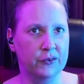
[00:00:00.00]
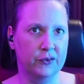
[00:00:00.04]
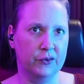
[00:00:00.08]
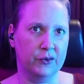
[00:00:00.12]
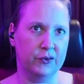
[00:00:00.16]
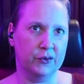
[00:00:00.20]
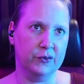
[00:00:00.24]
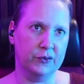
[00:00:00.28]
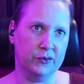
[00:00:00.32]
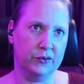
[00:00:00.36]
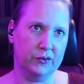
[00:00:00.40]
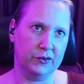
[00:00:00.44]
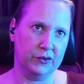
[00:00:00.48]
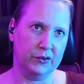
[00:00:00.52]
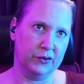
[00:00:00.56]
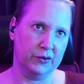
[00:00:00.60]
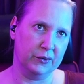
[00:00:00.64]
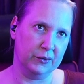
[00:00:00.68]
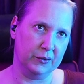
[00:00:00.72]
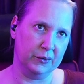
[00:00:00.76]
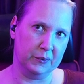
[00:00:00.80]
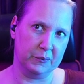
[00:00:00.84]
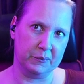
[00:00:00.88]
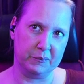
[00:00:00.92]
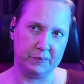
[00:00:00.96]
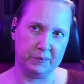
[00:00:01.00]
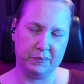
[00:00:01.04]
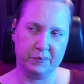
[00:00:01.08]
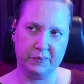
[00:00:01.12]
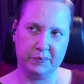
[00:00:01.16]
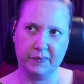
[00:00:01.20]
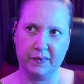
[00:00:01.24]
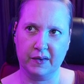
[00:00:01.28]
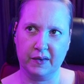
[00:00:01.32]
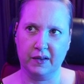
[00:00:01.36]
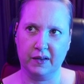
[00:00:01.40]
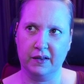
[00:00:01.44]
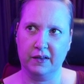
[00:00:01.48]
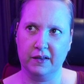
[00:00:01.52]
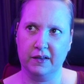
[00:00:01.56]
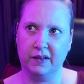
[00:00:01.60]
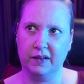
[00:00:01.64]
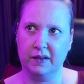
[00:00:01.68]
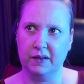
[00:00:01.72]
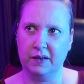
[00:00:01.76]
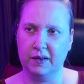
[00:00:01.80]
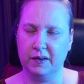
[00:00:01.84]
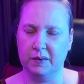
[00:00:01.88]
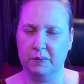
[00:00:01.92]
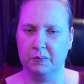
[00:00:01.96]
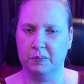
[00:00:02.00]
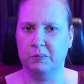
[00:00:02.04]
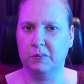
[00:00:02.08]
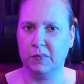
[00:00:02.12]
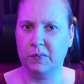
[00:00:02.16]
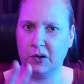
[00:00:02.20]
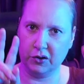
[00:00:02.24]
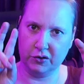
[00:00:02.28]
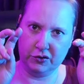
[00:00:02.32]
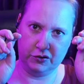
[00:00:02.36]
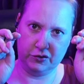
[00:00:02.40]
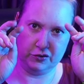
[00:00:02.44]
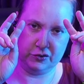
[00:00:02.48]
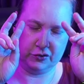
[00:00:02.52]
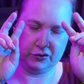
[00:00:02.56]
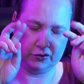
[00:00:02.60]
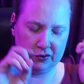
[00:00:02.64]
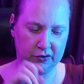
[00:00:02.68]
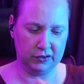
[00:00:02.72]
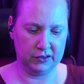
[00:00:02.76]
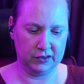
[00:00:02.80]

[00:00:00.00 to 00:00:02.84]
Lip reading: the module